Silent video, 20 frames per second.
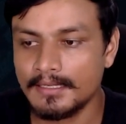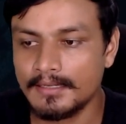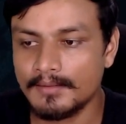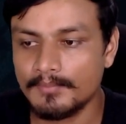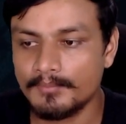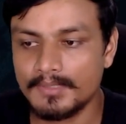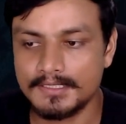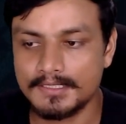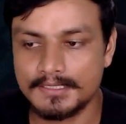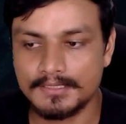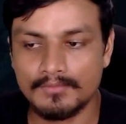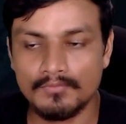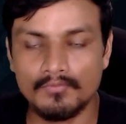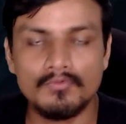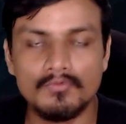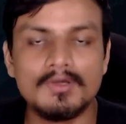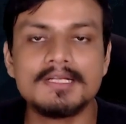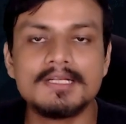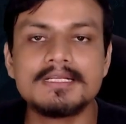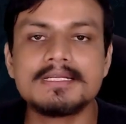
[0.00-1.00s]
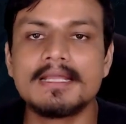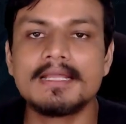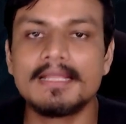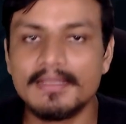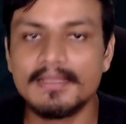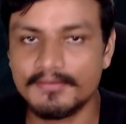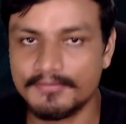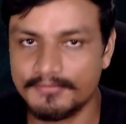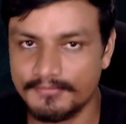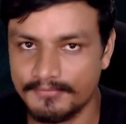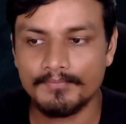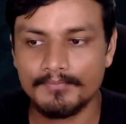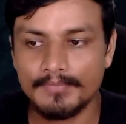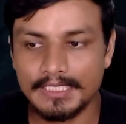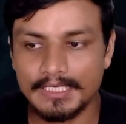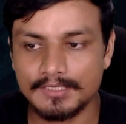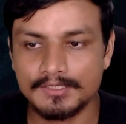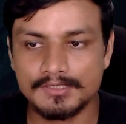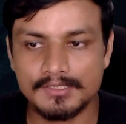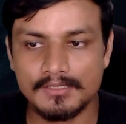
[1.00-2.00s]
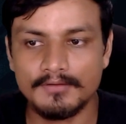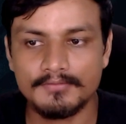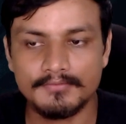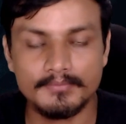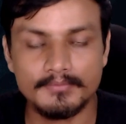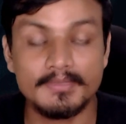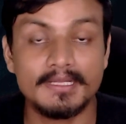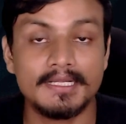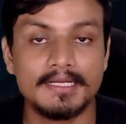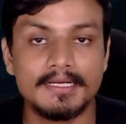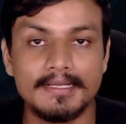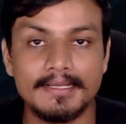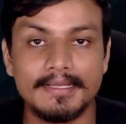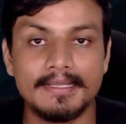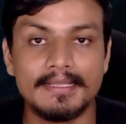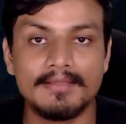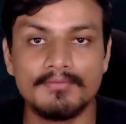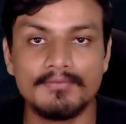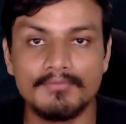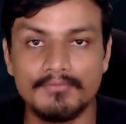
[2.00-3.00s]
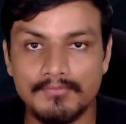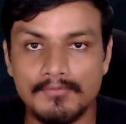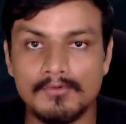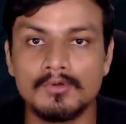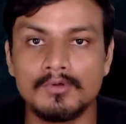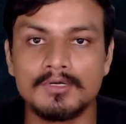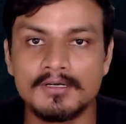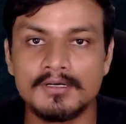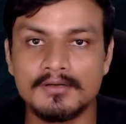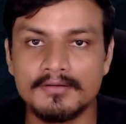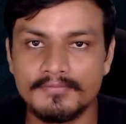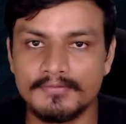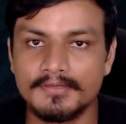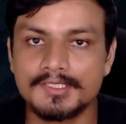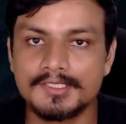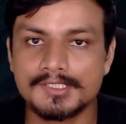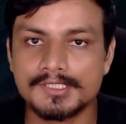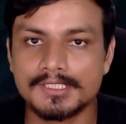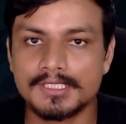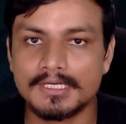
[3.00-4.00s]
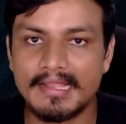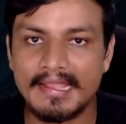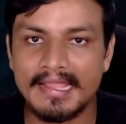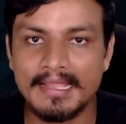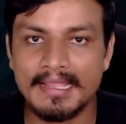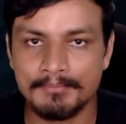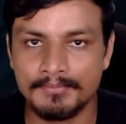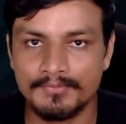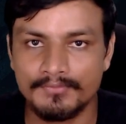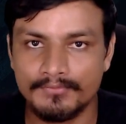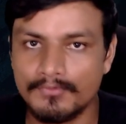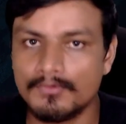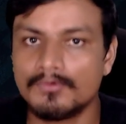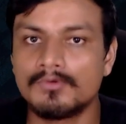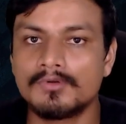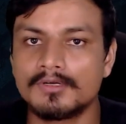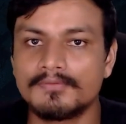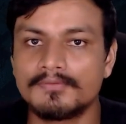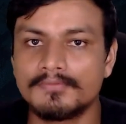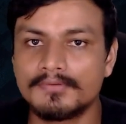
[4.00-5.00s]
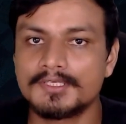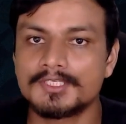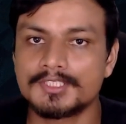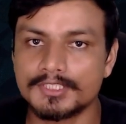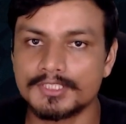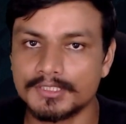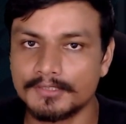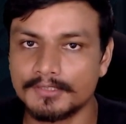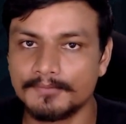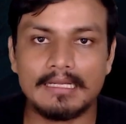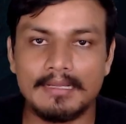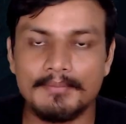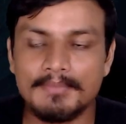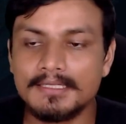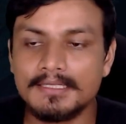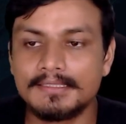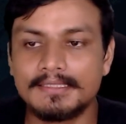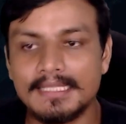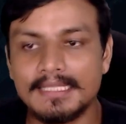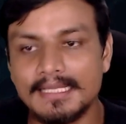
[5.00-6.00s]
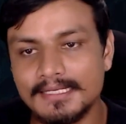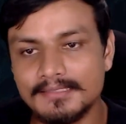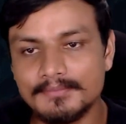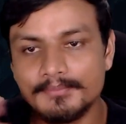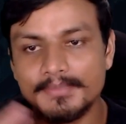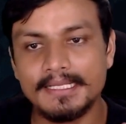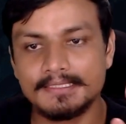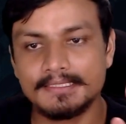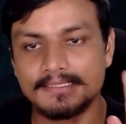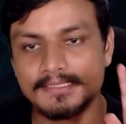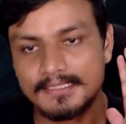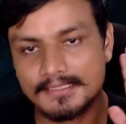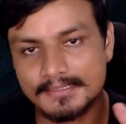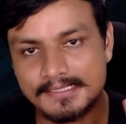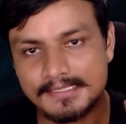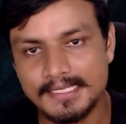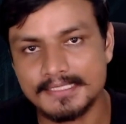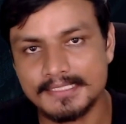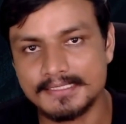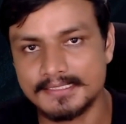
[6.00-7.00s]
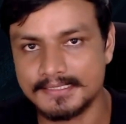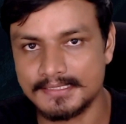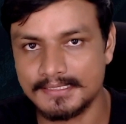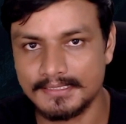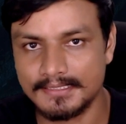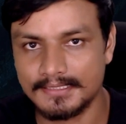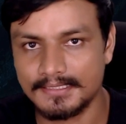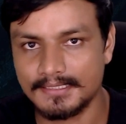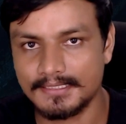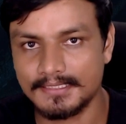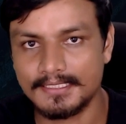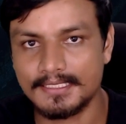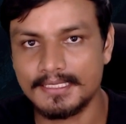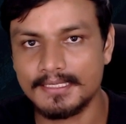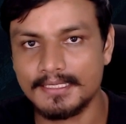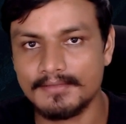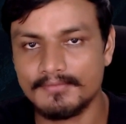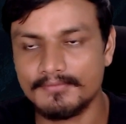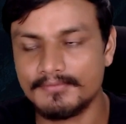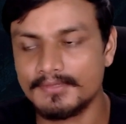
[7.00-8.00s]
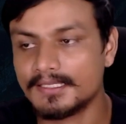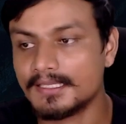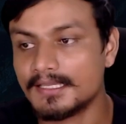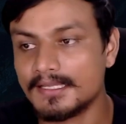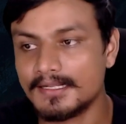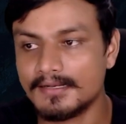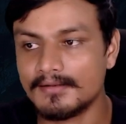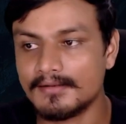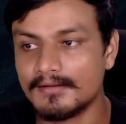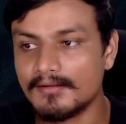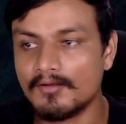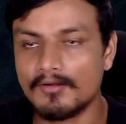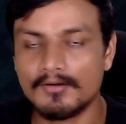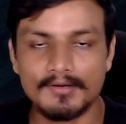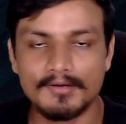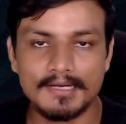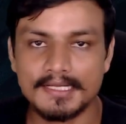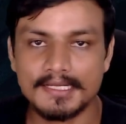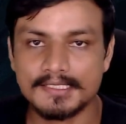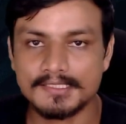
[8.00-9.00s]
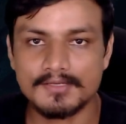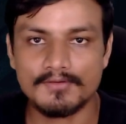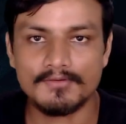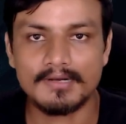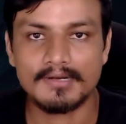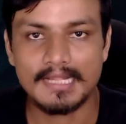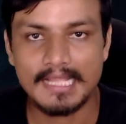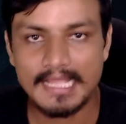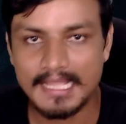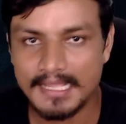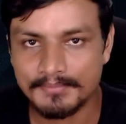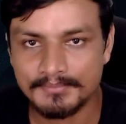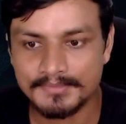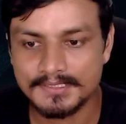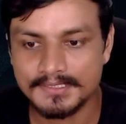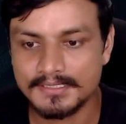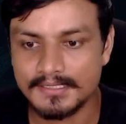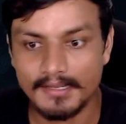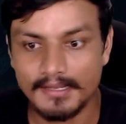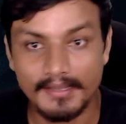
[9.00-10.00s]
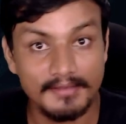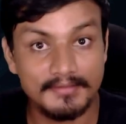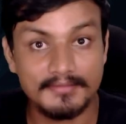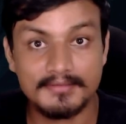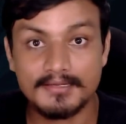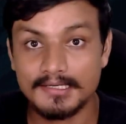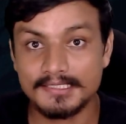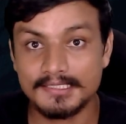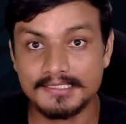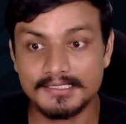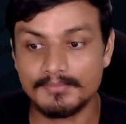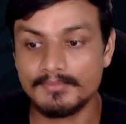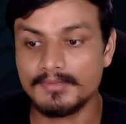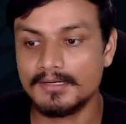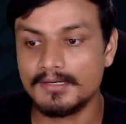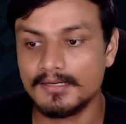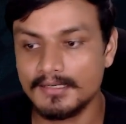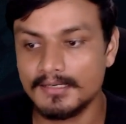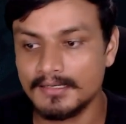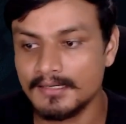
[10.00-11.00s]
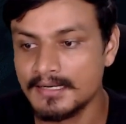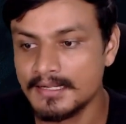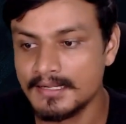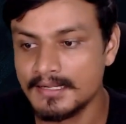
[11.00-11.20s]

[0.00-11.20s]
But what if Microsoft made a folder feature, app folder feature? I mean, that makes sense okay we can organize our apps in taskbar